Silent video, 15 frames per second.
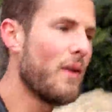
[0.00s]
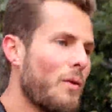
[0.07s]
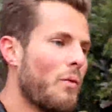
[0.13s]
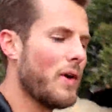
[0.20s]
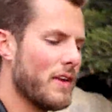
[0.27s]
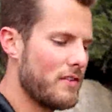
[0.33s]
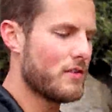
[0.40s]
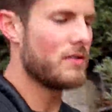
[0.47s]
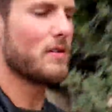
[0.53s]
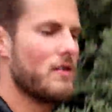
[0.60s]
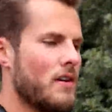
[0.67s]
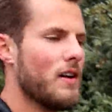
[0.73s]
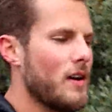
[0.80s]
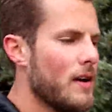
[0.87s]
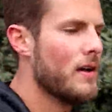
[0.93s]
the winter
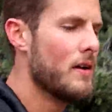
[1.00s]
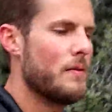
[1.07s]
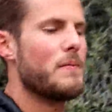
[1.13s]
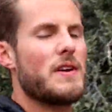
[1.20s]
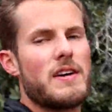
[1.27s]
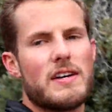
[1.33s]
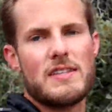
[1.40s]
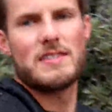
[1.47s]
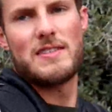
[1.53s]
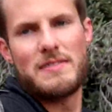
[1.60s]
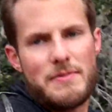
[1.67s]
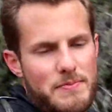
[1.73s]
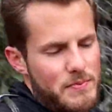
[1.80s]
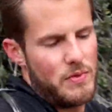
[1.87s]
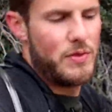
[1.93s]
because
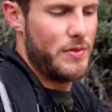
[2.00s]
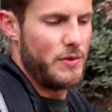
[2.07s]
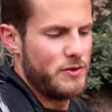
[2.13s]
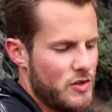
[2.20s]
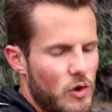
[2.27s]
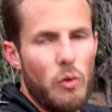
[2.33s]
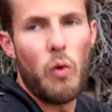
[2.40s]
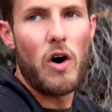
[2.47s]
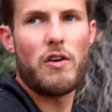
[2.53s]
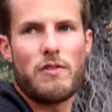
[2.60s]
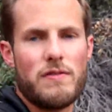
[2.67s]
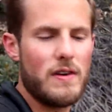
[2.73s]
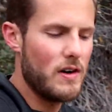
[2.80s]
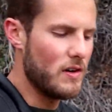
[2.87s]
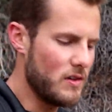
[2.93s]
there's no
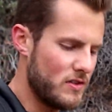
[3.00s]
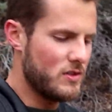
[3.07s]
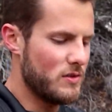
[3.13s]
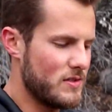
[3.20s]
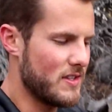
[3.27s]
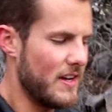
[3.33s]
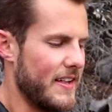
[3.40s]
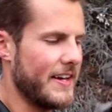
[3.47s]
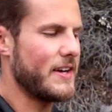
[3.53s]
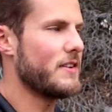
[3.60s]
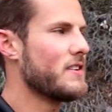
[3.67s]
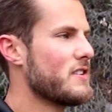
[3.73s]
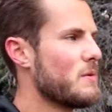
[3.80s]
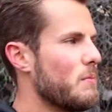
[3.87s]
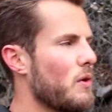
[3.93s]
waterfalls, so it's not like you're
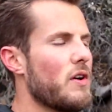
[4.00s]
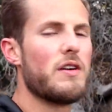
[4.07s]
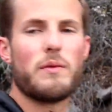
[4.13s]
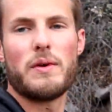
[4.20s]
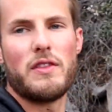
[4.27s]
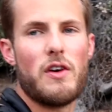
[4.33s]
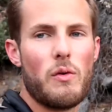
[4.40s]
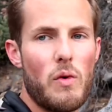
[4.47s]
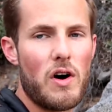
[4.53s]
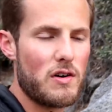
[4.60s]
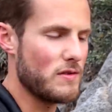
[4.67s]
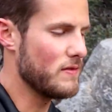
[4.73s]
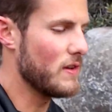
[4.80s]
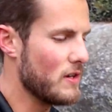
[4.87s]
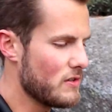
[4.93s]
disappointed with no
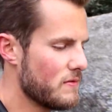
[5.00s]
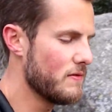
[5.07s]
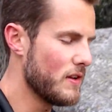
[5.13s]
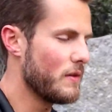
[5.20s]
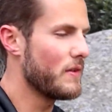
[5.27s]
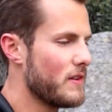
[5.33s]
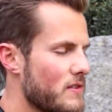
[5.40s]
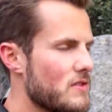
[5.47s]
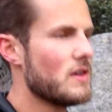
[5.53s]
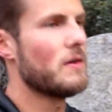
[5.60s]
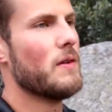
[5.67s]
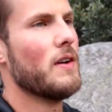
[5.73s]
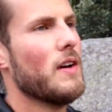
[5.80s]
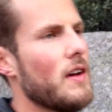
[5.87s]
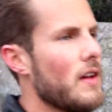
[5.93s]
waterfalls flowing. So
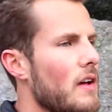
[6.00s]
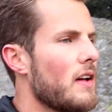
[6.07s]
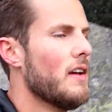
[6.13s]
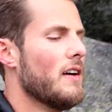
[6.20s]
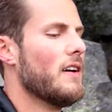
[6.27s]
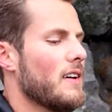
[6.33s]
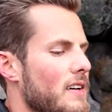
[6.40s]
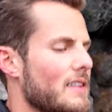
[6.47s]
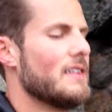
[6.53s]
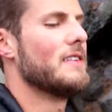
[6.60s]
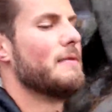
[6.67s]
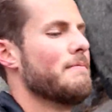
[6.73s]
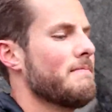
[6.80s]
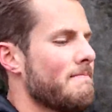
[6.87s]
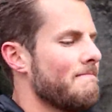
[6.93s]

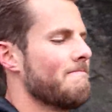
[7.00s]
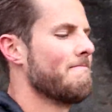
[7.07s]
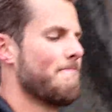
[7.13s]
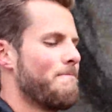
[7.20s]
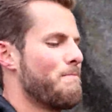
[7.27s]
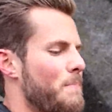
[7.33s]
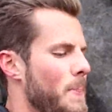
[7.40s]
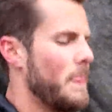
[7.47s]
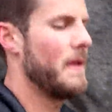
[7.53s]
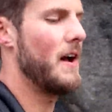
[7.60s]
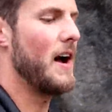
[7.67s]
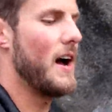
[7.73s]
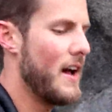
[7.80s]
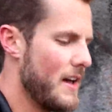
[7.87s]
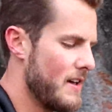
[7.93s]

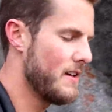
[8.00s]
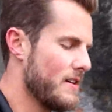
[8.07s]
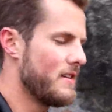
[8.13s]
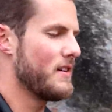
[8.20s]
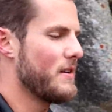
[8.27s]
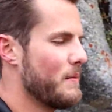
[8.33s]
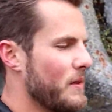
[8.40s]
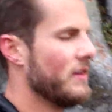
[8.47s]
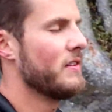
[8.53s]
I am